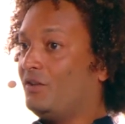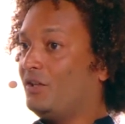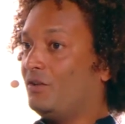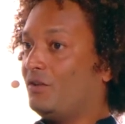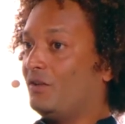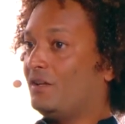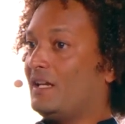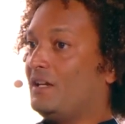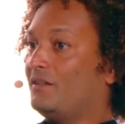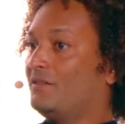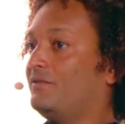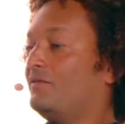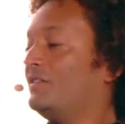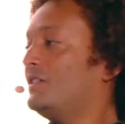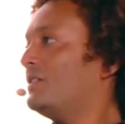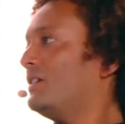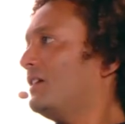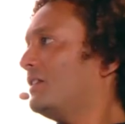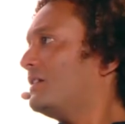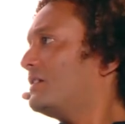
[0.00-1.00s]
you're not allowed to
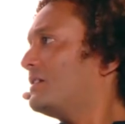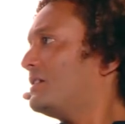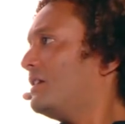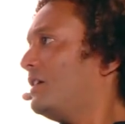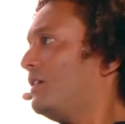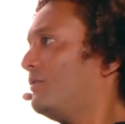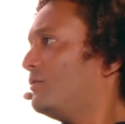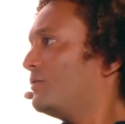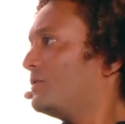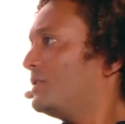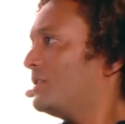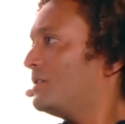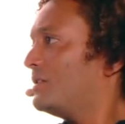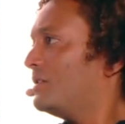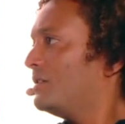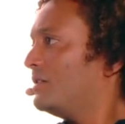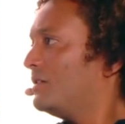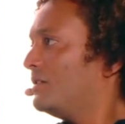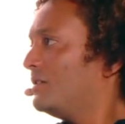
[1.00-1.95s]
fish like this in our waters.